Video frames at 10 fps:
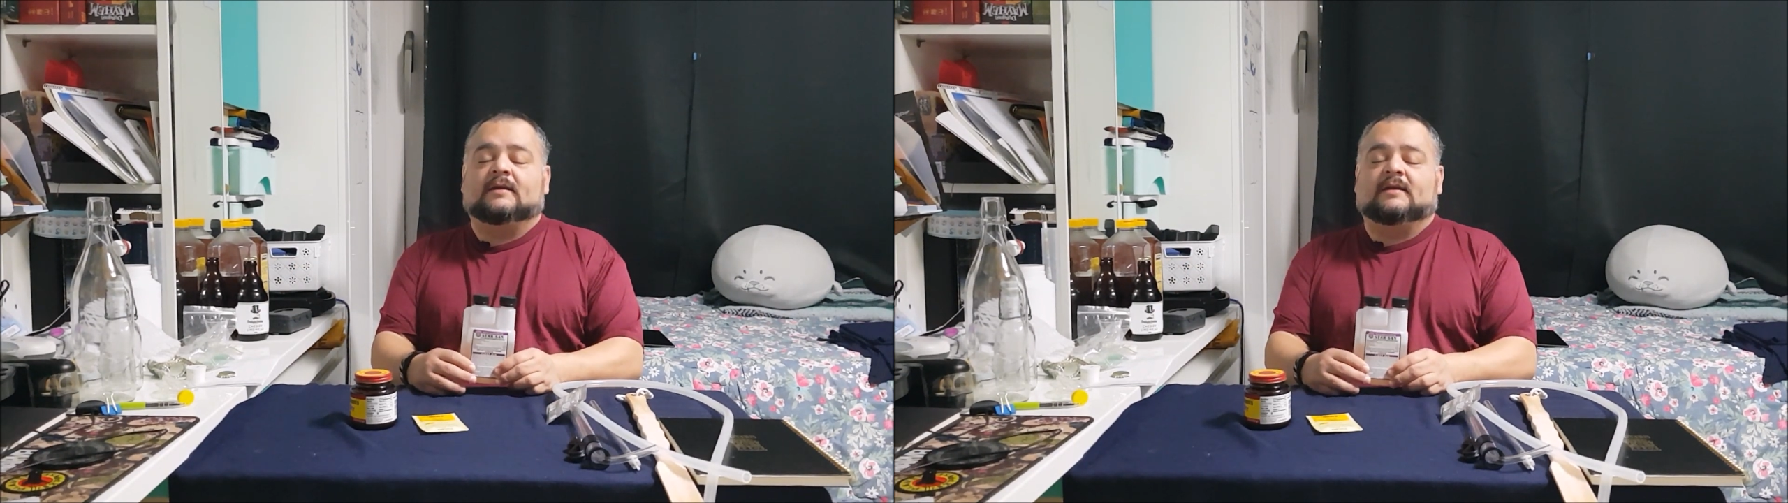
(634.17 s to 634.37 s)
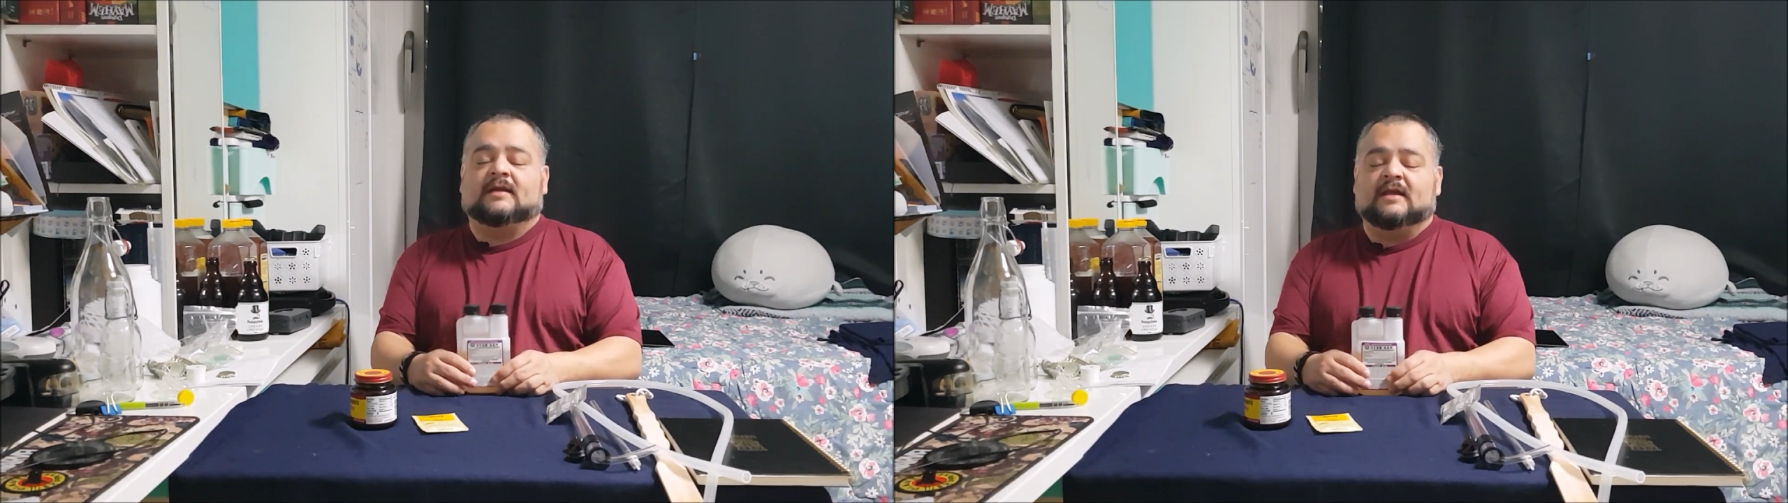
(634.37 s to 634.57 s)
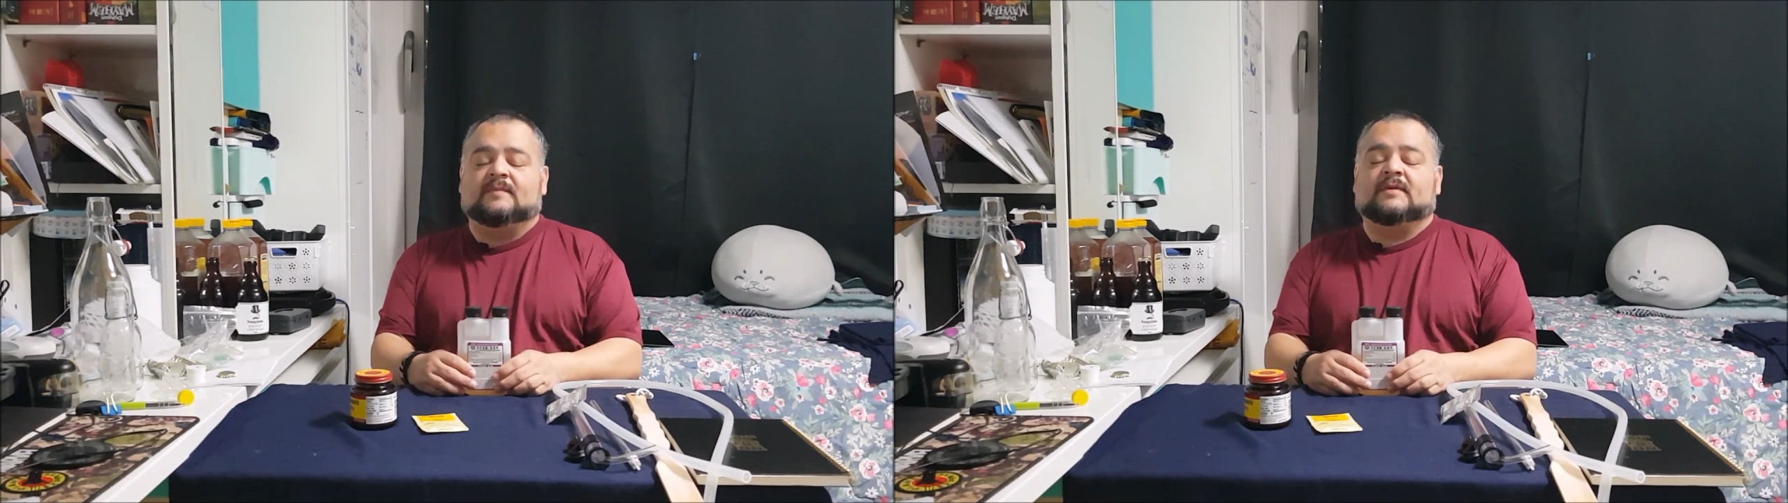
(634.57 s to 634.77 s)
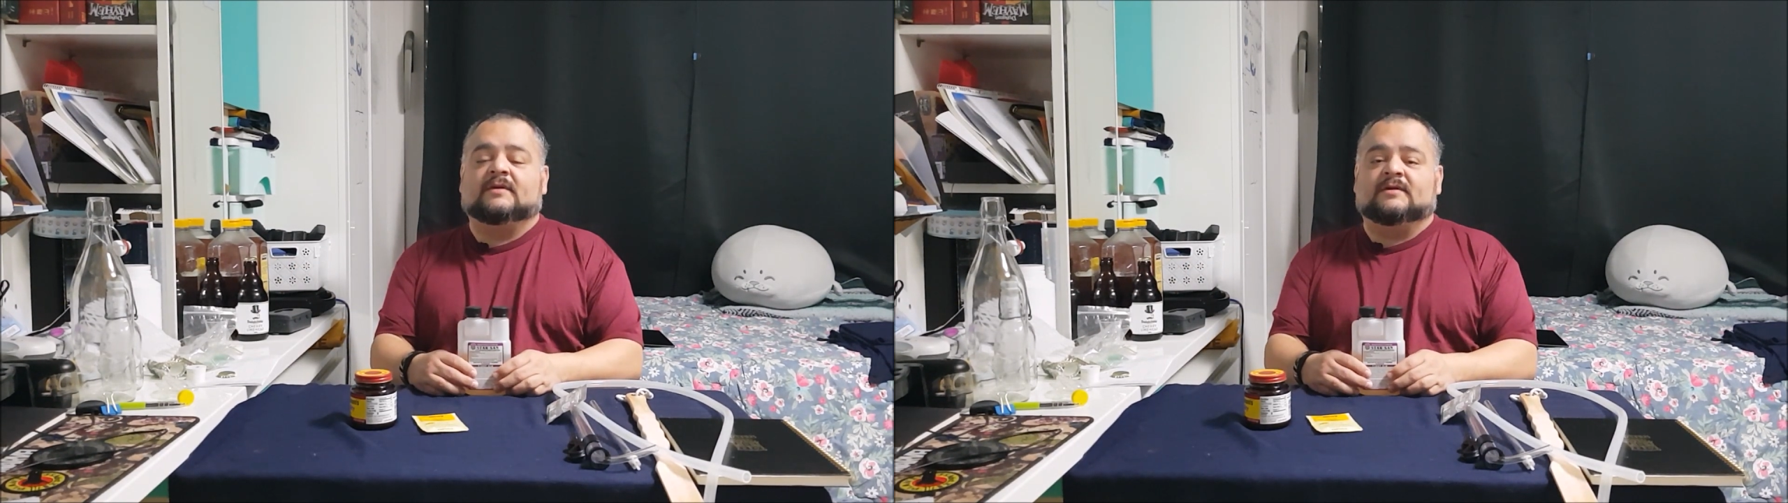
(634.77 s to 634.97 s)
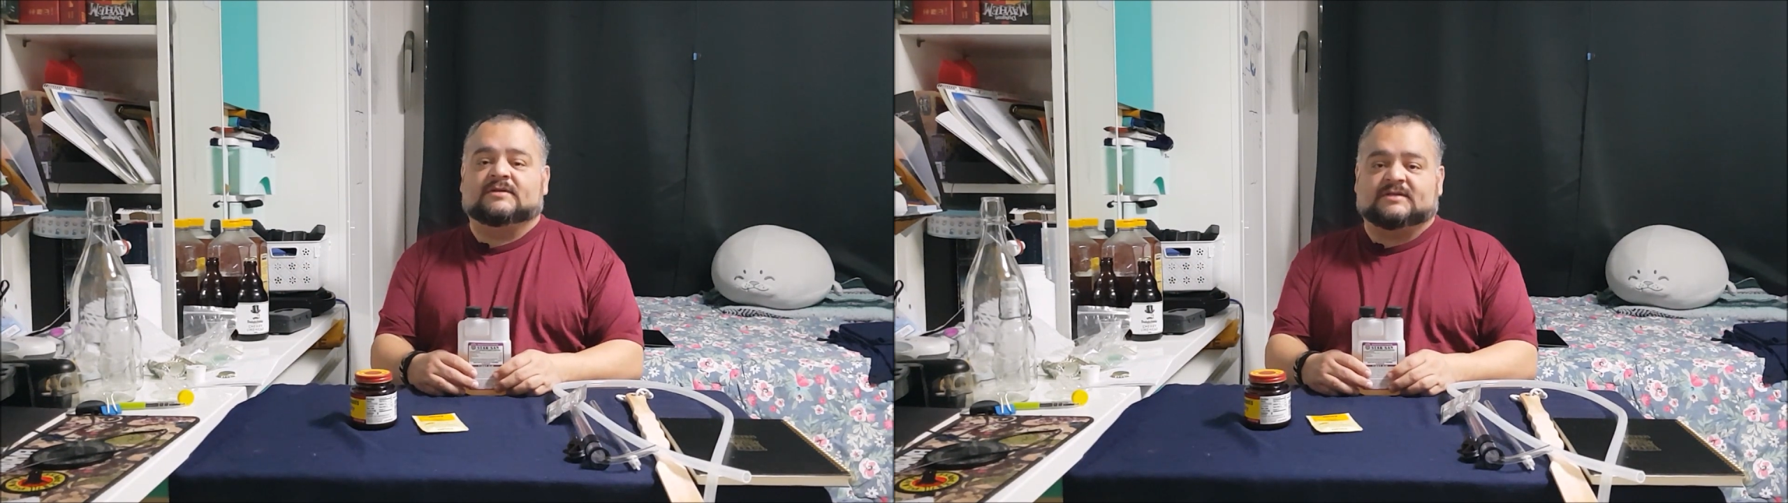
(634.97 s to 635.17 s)
Keep
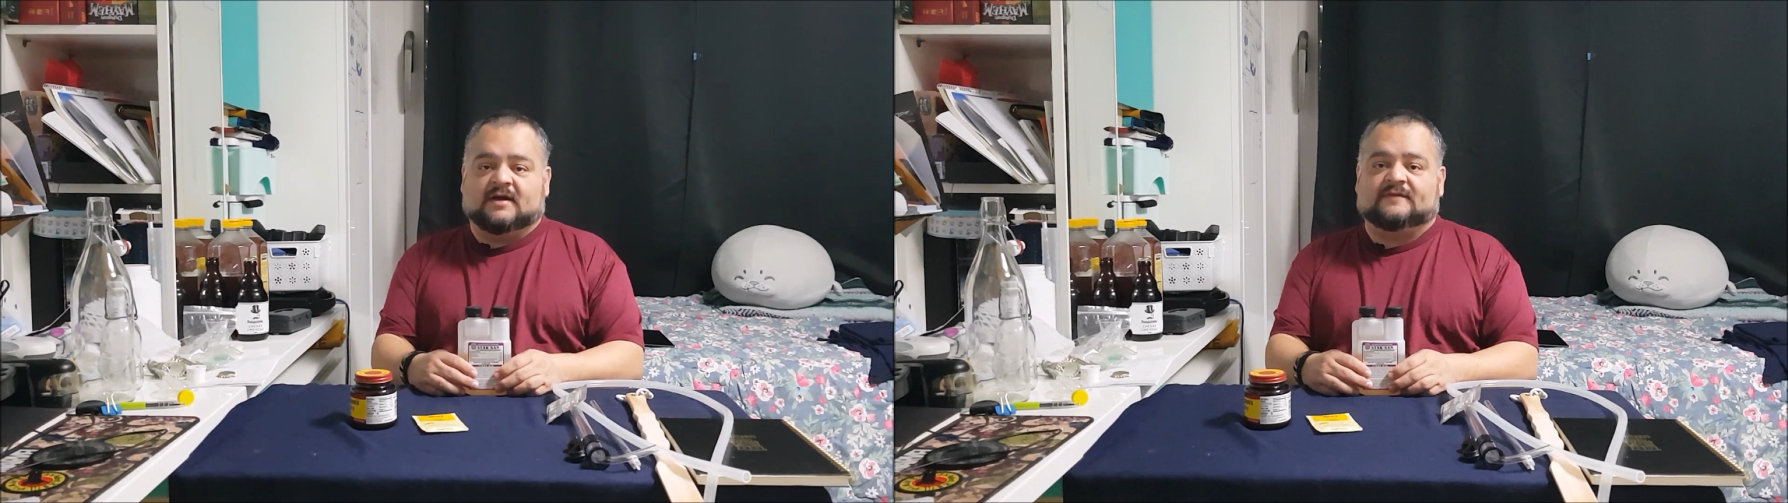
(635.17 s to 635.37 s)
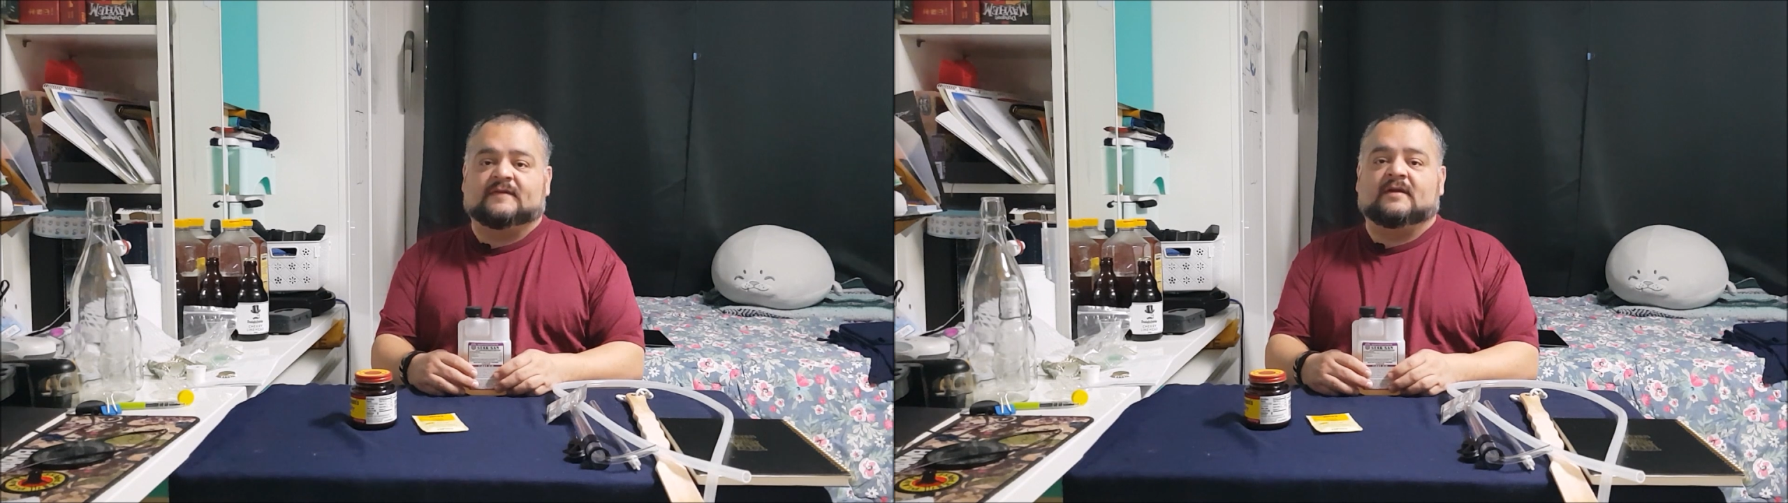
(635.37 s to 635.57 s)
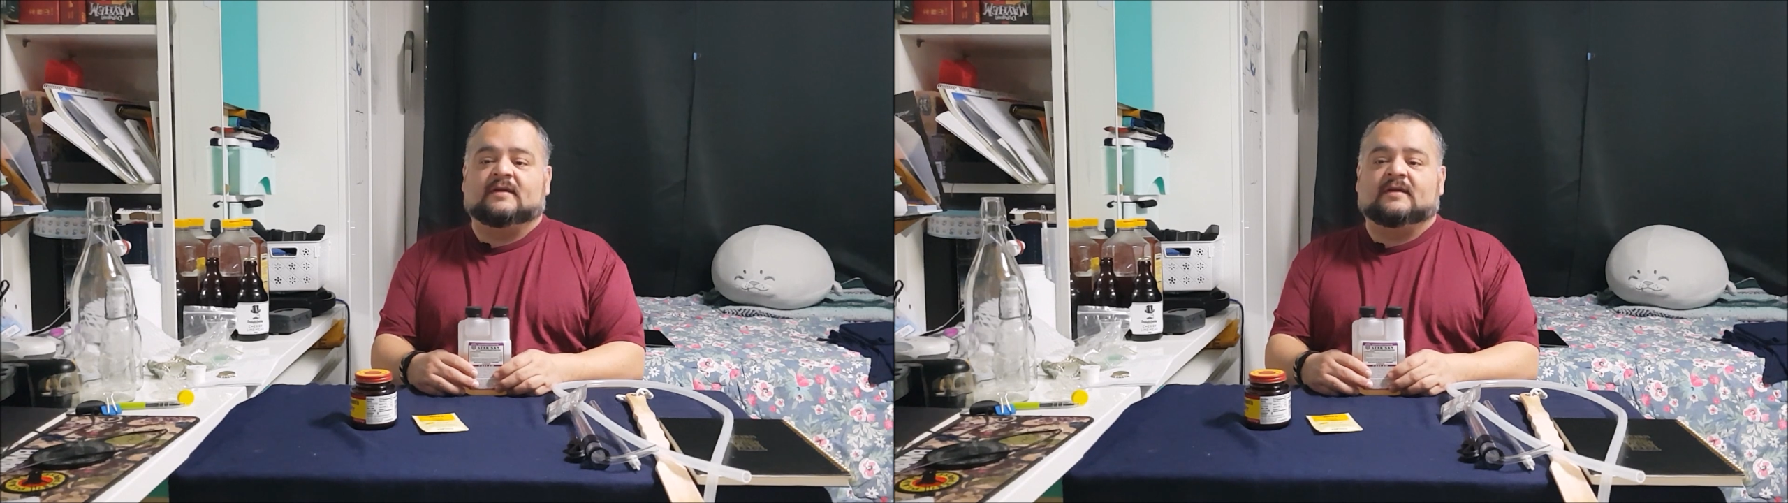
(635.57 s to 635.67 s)
your stuff